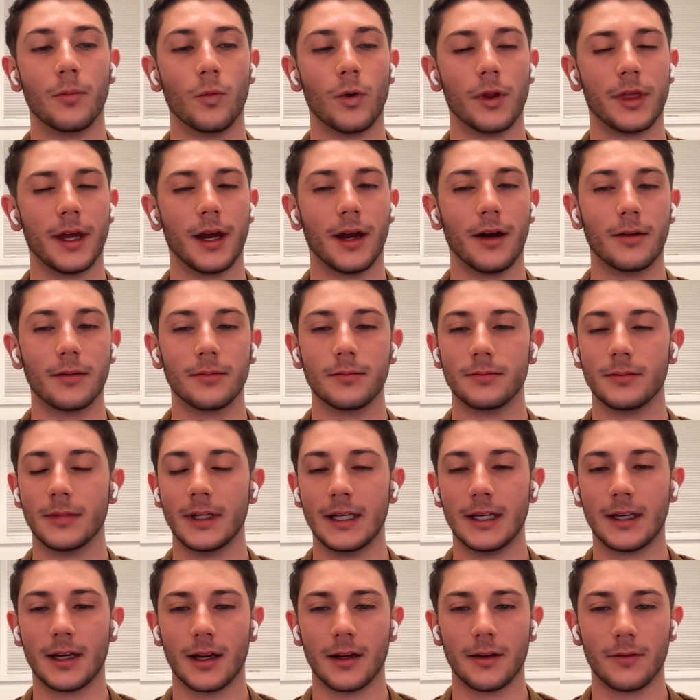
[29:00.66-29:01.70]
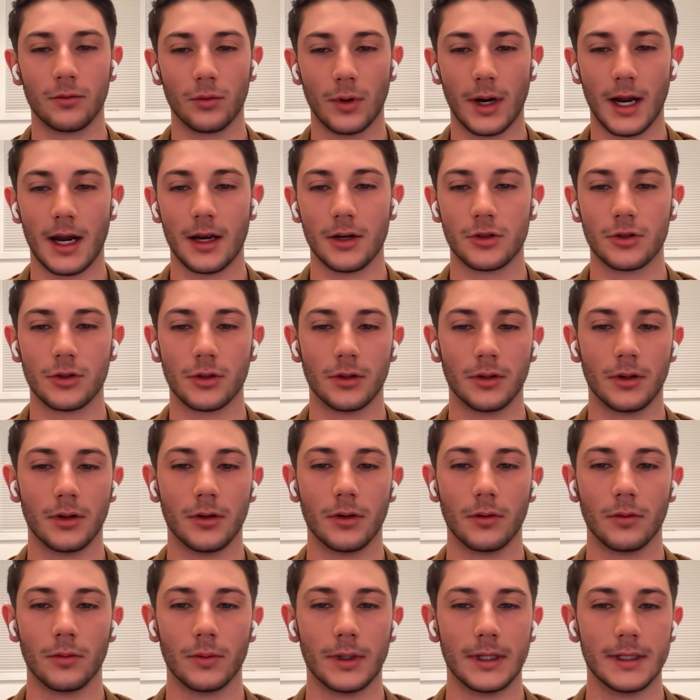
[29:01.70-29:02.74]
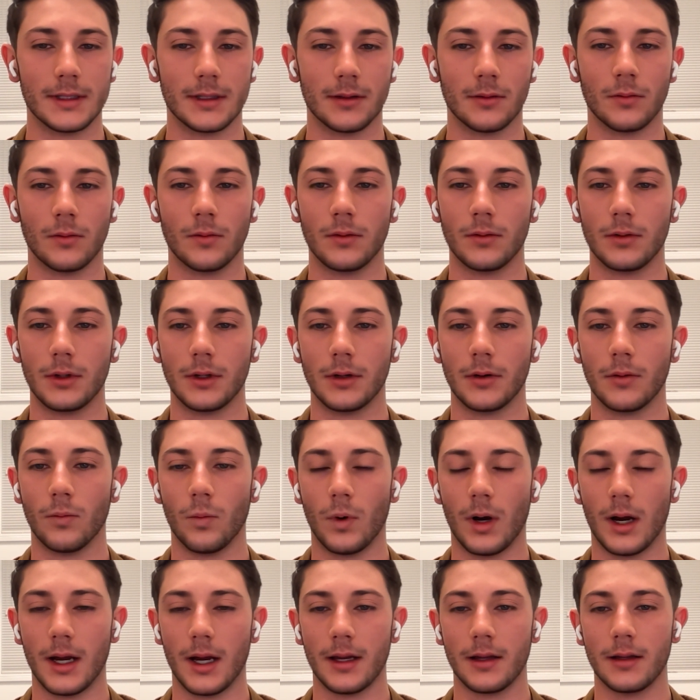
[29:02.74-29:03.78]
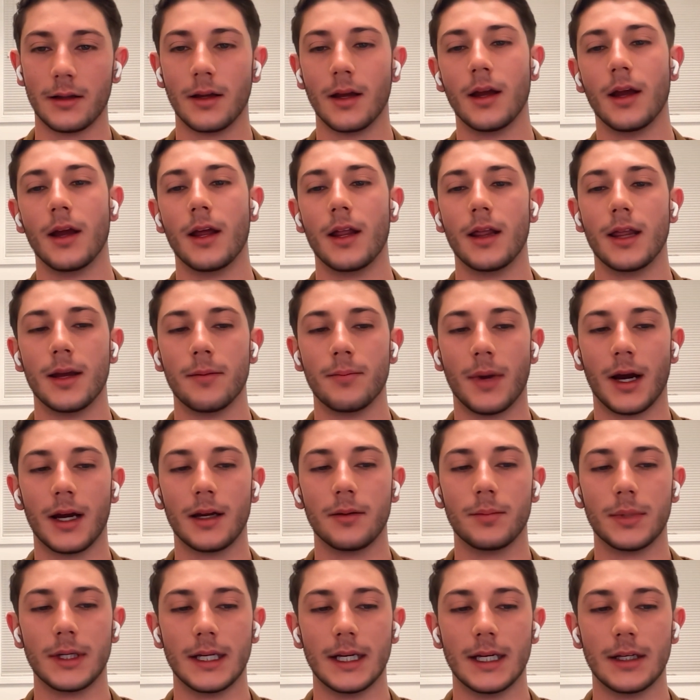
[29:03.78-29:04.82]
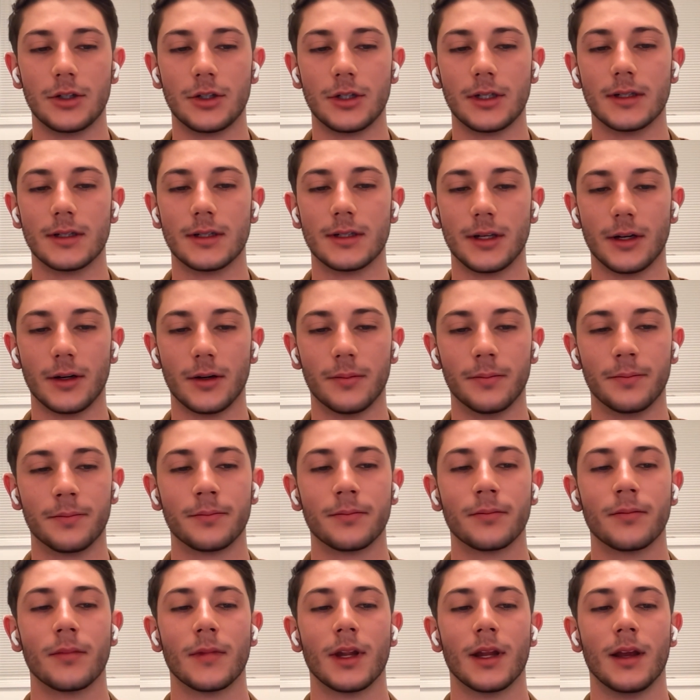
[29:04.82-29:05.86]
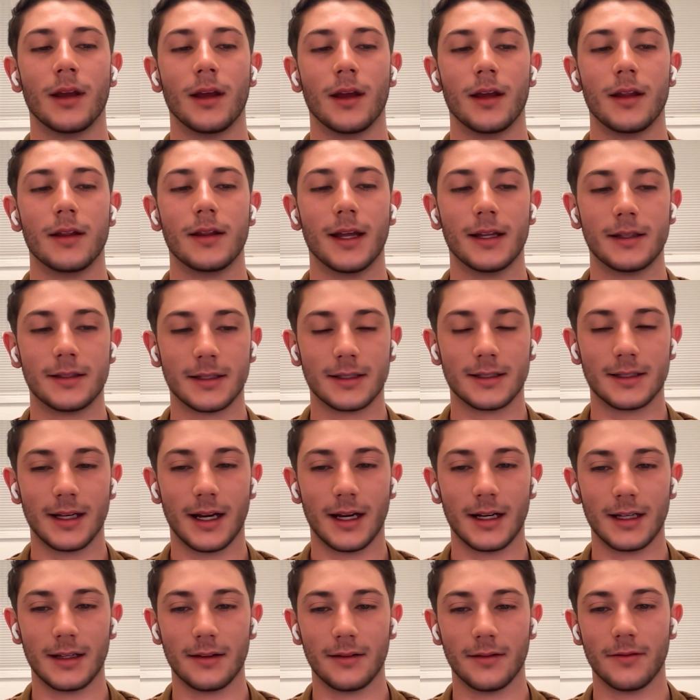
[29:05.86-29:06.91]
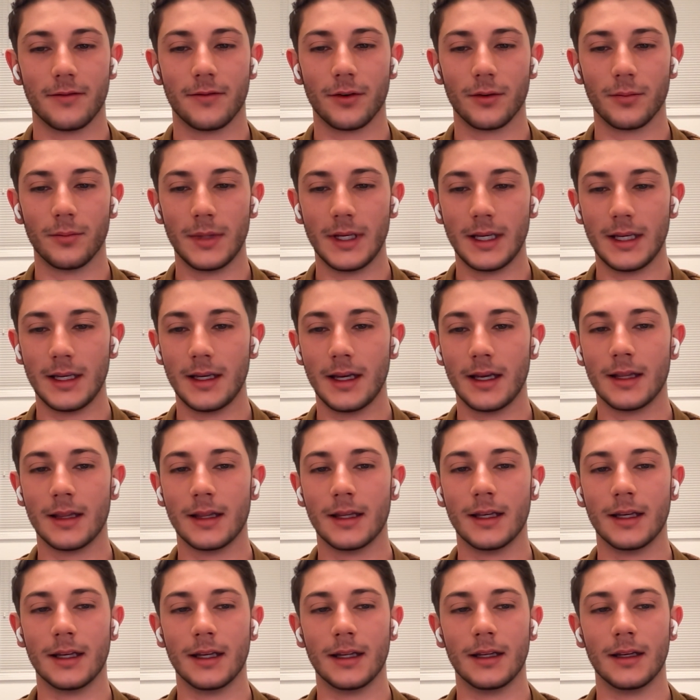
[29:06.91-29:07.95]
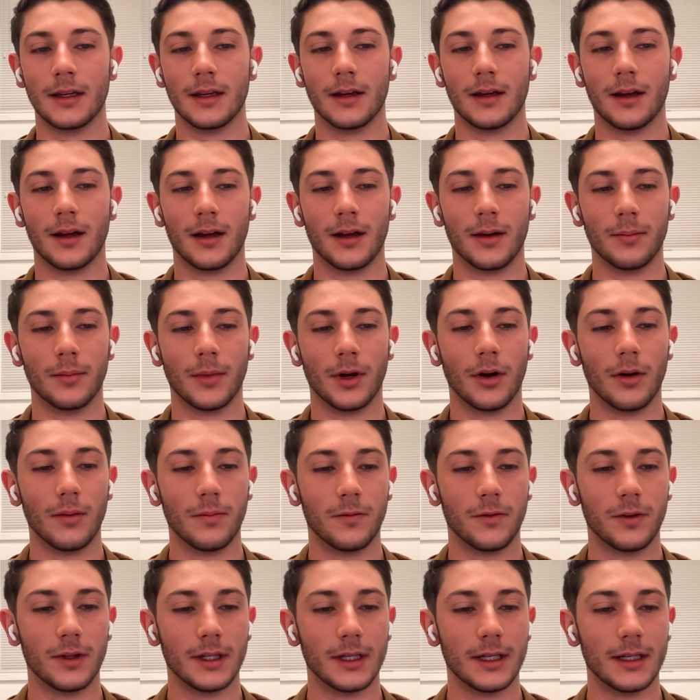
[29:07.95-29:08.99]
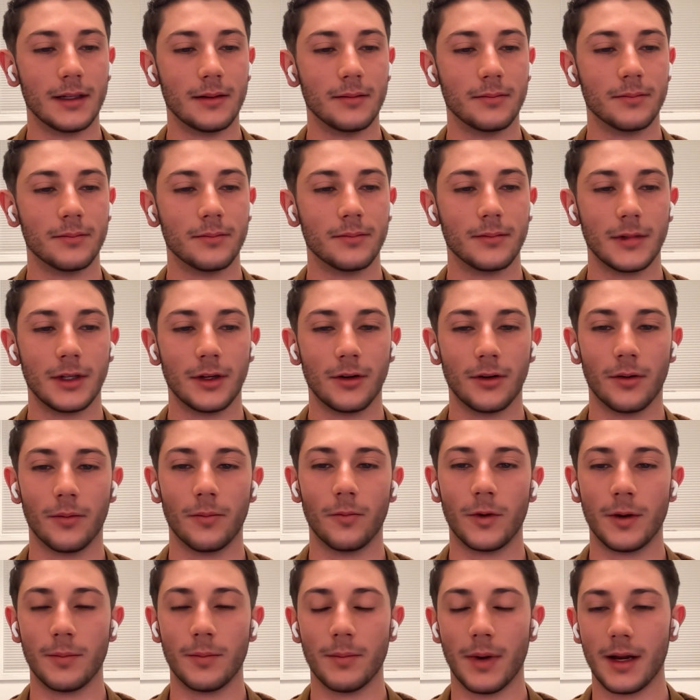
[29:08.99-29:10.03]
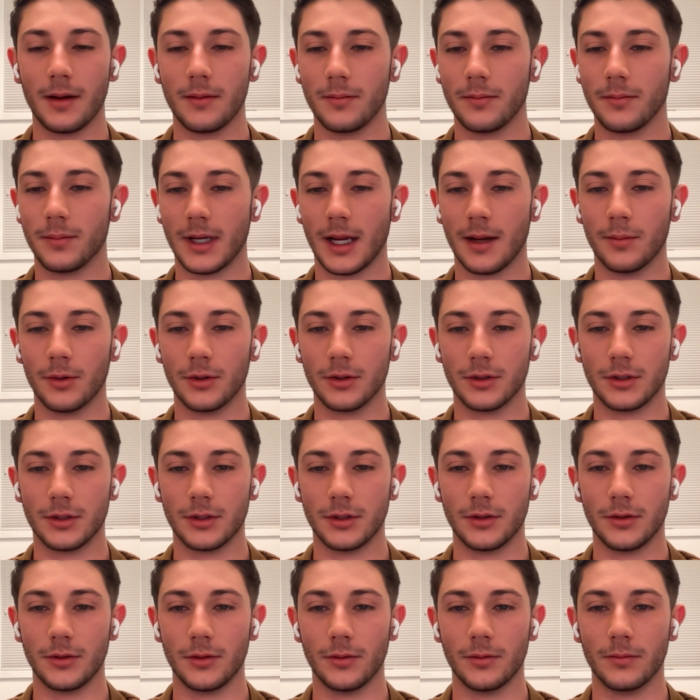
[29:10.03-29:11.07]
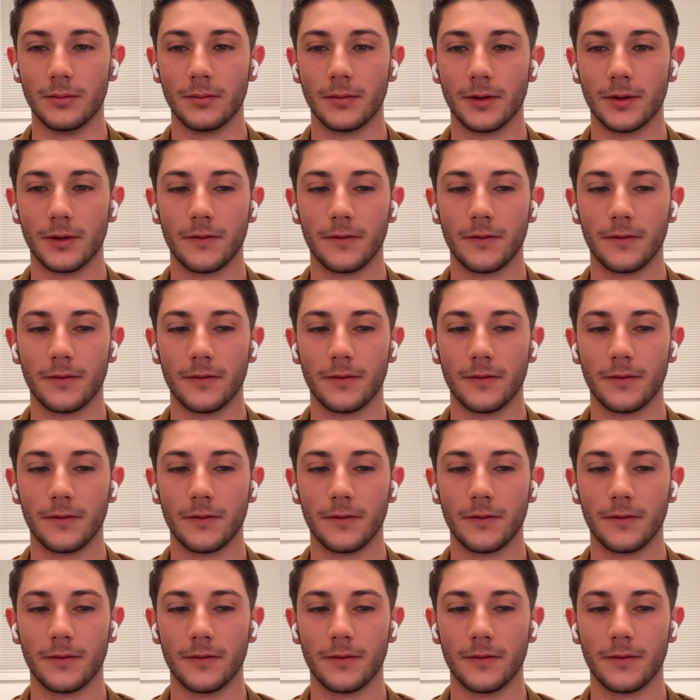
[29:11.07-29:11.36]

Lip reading: without any kind of rash or reason why they might be itching. So that's exciting for me, and then hopefully we might be able to